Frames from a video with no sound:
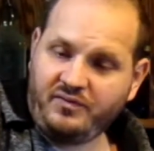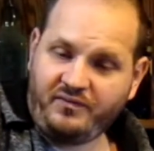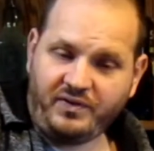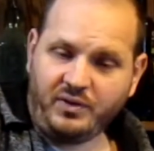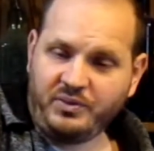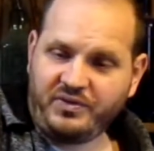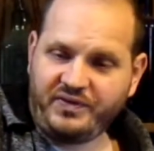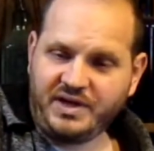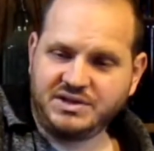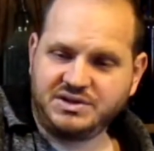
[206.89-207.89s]
filled with
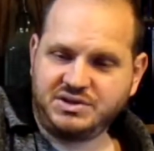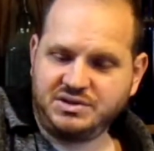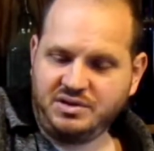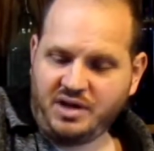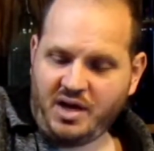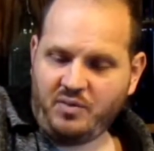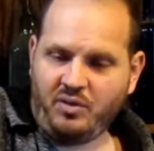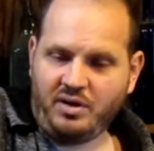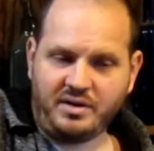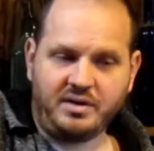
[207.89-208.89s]
fish and
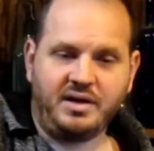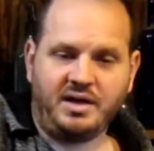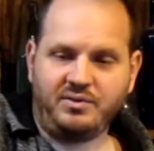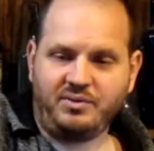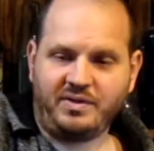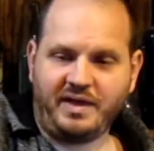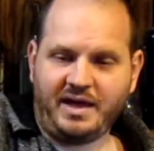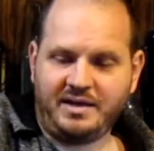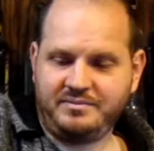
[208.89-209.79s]
water and doing that.